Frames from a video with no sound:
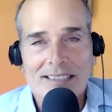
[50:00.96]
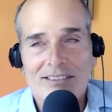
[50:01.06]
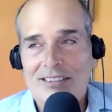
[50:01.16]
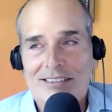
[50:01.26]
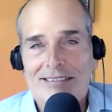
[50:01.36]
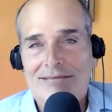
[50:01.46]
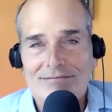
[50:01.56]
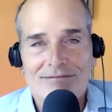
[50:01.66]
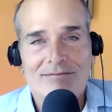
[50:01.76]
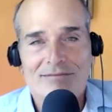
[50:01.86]
isn't
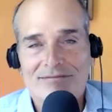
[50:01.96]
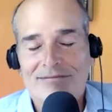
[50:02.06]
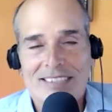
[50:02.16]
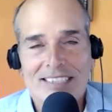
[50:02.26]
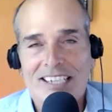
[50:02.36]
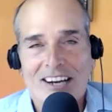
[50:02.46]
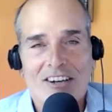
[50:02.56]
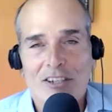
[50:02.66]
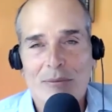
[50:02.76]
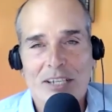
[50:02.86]
the, the
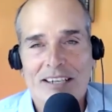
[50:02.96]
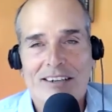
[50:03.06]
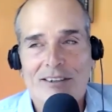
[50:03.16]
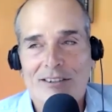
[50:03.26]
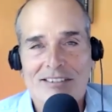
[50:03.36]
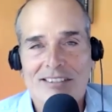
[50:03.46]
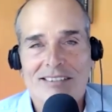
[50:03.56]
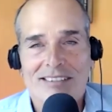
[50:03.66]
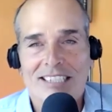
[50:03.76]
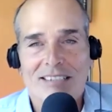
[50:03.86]
argument here
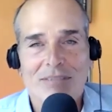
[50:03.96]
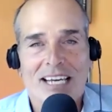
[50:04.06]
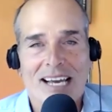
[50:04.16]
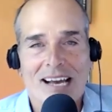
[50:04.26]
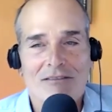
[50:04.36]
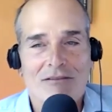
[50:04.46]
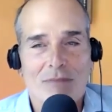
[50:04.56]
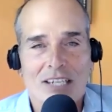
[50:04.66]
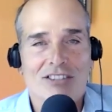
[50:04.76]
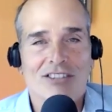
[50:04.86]
doesn't seem to have
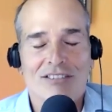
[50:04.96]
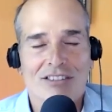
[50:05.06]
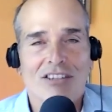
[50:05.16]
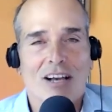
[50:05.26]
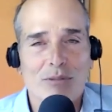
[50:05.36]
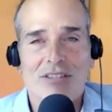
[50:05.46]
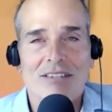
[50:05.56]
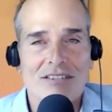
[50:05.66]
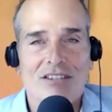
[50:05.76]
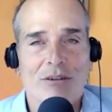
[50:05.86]
much
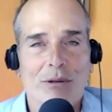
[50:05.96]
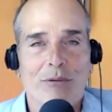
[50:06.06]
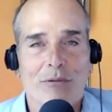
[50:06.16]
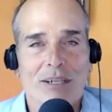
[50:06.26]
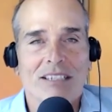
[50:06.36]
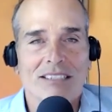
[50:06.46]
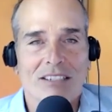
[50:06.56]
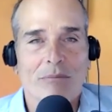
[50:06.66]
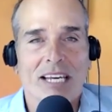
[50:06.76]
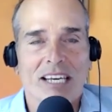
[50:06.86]
substance to it. Really,
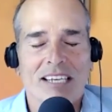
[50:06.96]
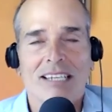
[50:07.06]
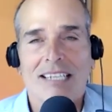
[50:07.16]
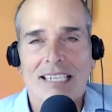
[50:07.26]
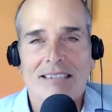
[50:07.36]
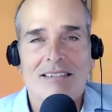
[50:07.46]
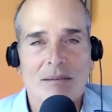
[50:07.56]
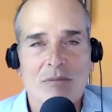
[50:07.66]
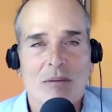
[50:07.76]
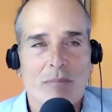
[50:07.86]
to me, it
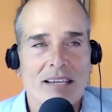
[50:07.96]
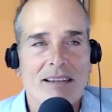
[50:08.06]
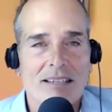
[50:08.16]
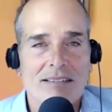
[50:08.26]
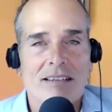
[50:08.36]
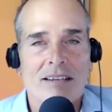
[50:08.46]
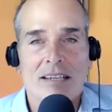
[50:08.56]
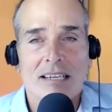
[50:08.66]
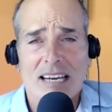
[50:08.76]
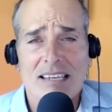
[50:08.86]
seems to be this,
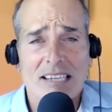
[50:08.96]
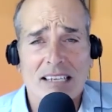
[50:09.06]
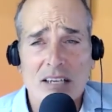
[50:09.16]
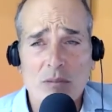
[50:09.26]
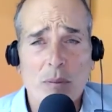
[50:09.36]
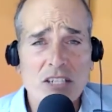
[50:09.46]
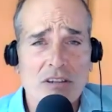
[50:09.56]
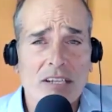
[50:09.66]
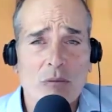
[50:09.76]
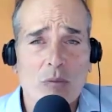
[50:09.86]

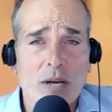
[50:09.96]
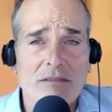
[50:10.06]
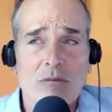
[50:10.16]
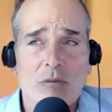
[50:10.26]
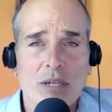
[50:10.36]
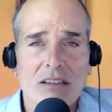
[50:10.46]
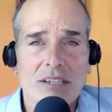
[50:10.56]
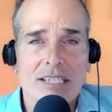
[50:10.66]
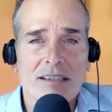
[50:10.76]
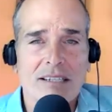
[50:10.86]
especially when we
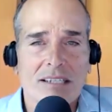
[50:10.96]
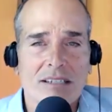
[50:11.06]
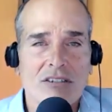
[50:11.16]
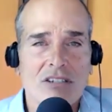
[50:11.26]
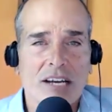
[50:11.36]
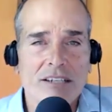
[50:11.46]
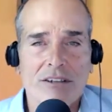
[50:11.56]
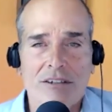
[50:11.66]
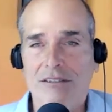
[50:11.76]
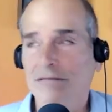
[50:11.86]
look at the
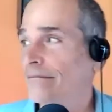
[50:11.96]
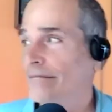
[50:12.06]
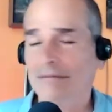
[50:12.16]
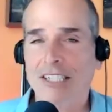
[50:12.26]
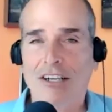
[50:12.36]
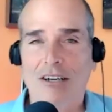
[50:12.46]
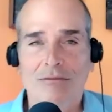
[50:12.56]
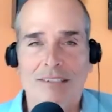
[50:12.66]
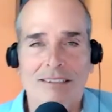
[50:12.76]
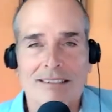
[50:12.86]
entire, you know,